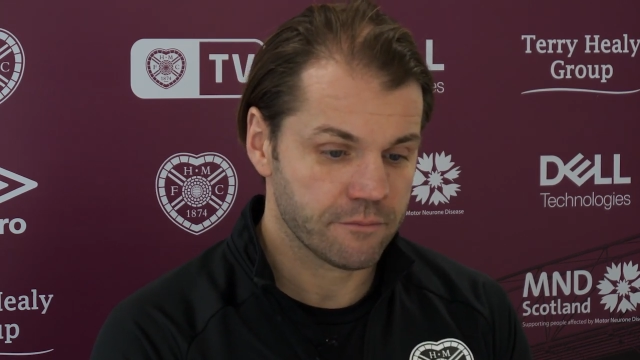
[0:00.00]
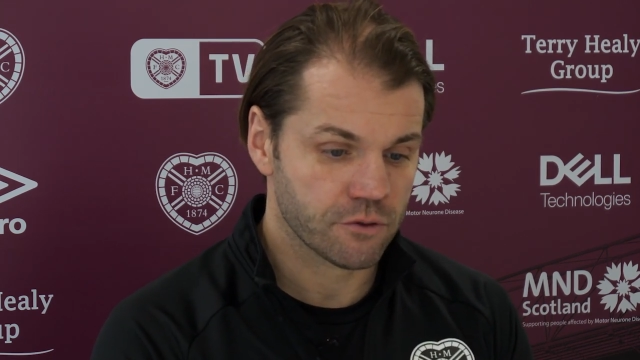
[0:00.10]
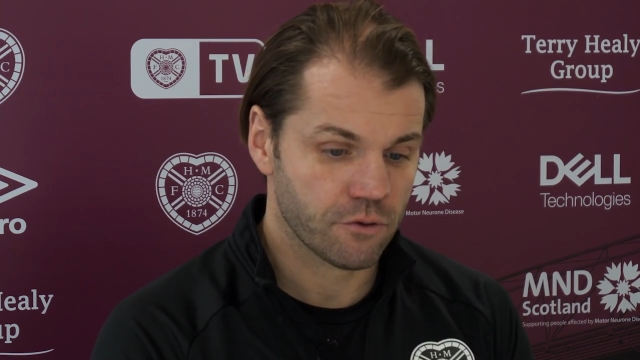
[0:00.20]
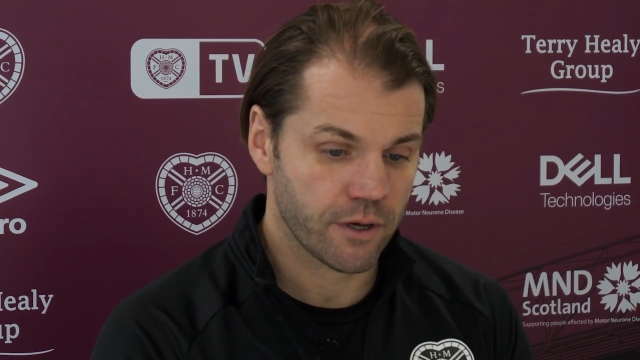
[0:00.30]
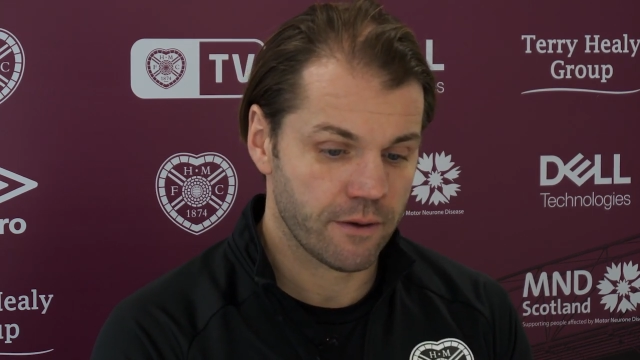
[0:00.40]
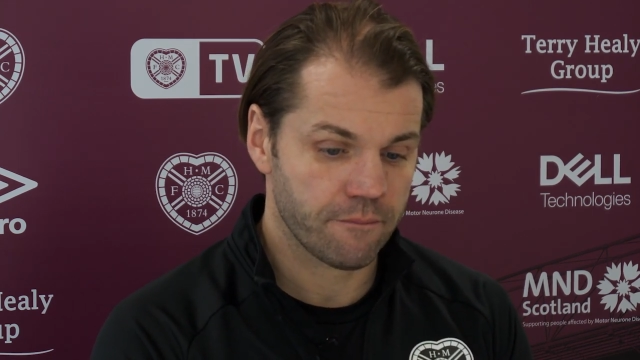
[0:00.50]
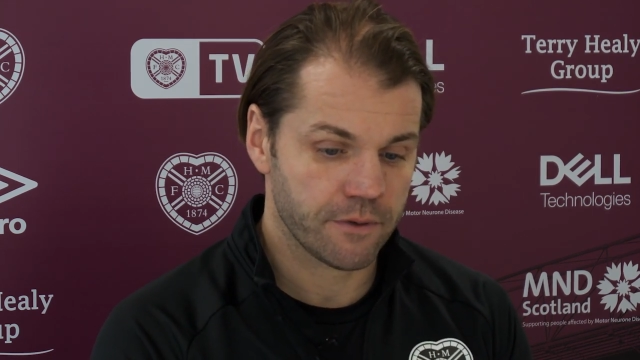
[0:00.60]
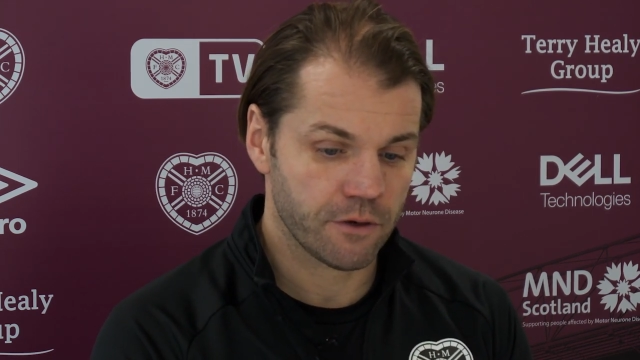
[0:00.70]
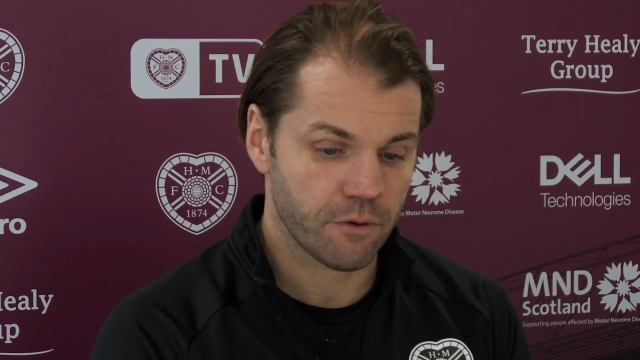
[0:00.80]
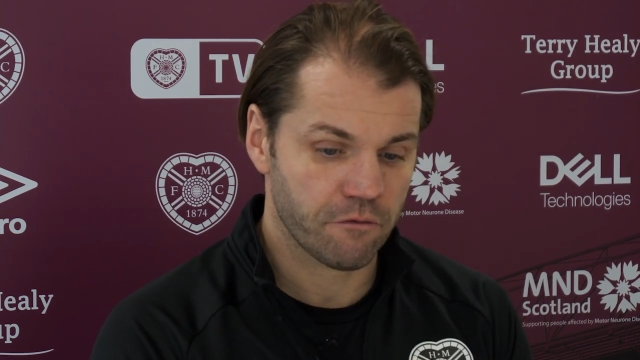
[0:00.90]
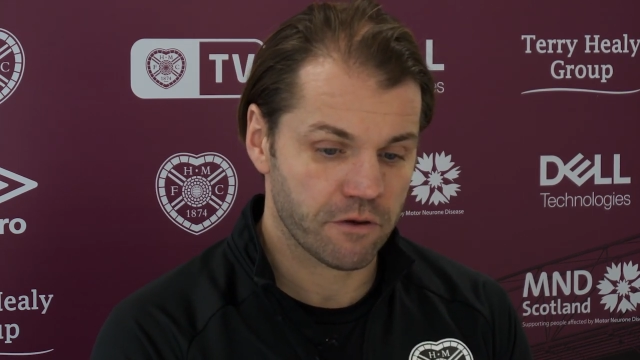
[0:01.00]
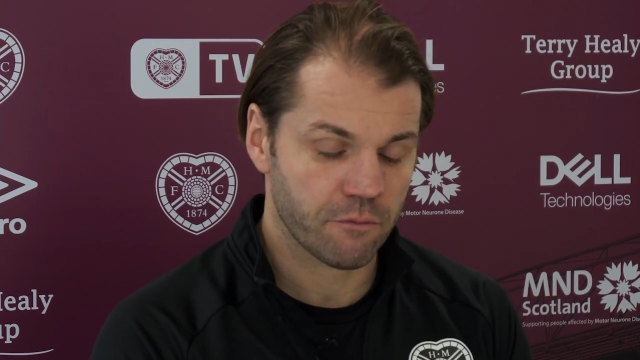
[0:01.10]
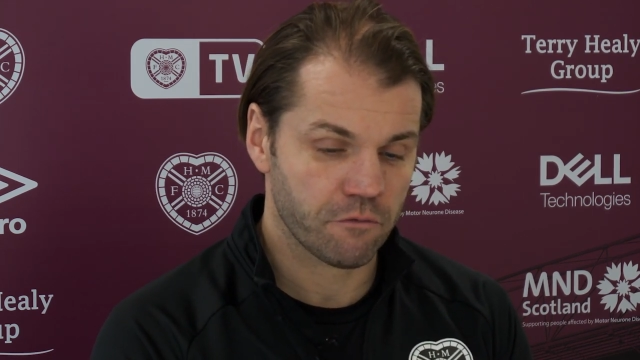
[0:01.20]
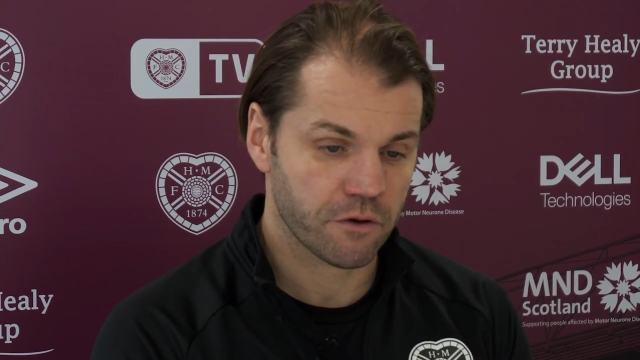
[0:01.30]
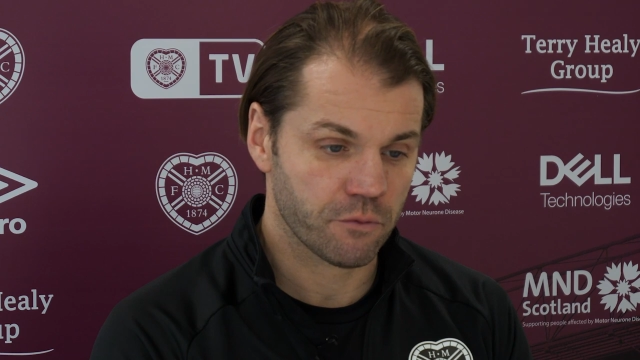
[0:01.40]
so um, he'll be
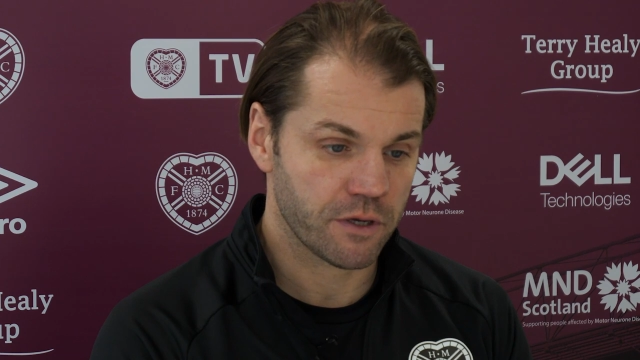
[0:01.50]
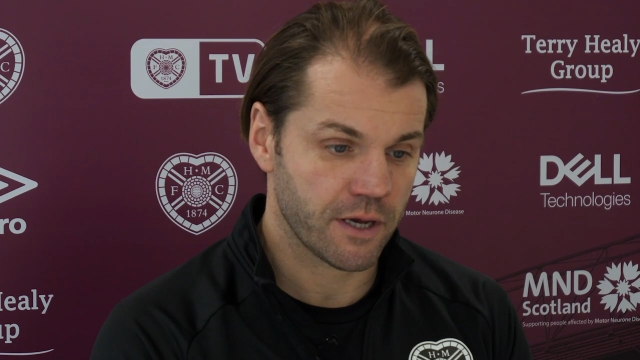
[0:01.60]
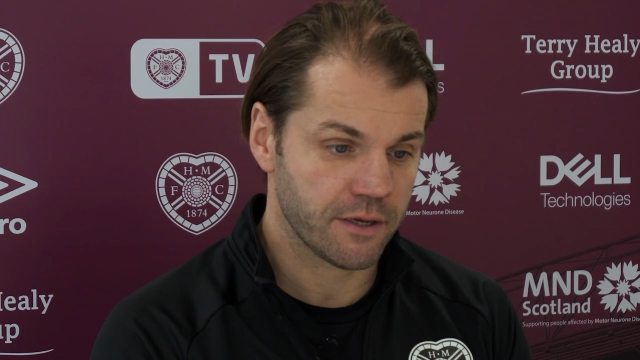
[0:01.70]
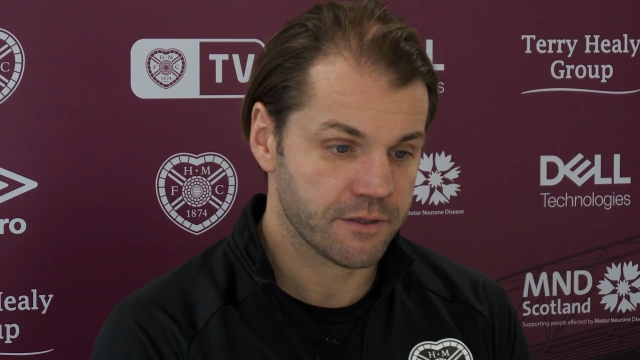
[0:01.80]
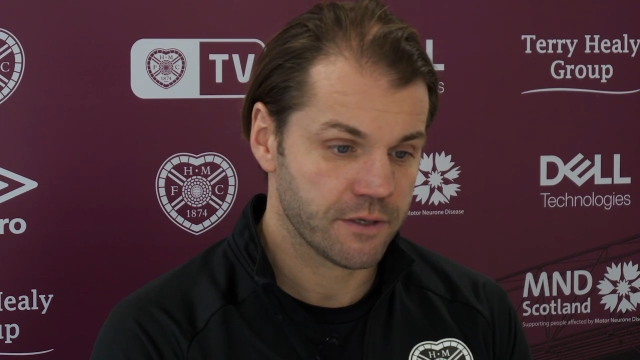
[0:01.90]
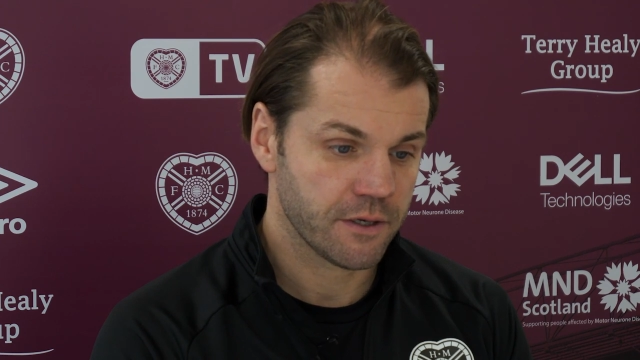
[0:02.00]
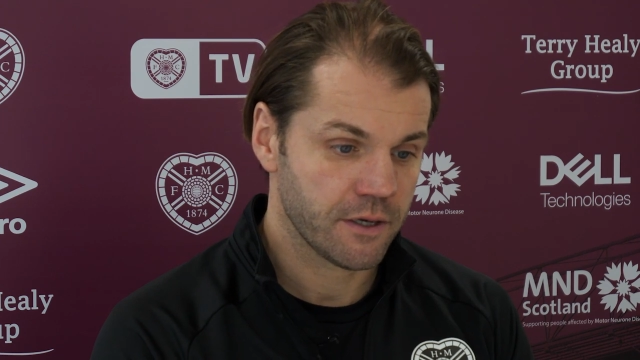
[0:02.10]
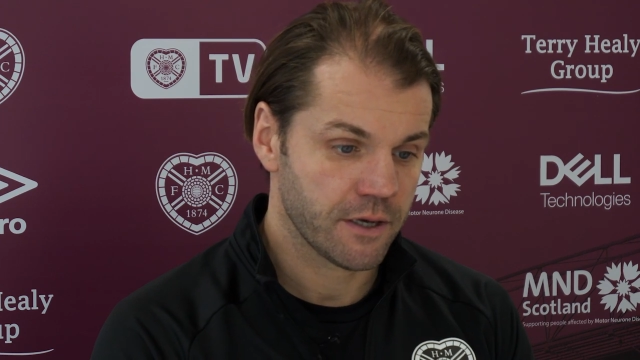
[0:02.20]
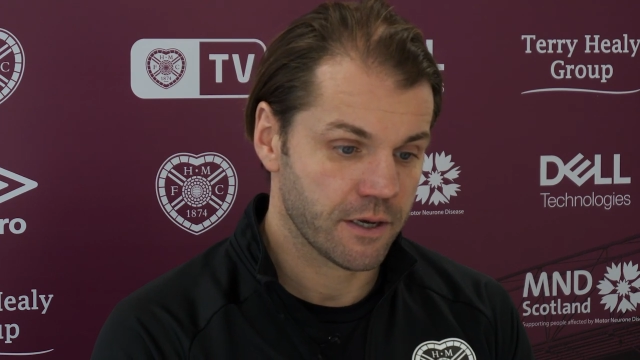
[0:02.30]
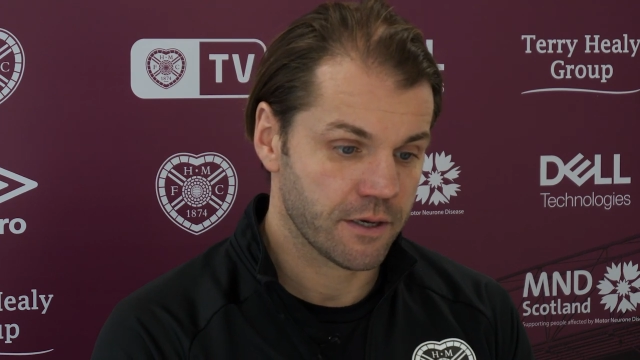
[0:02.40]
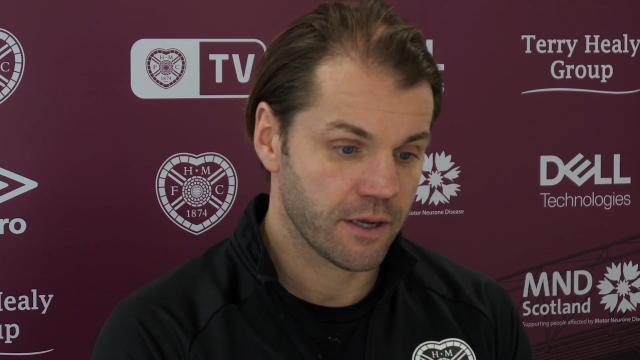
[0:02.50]
available for the weekend, and.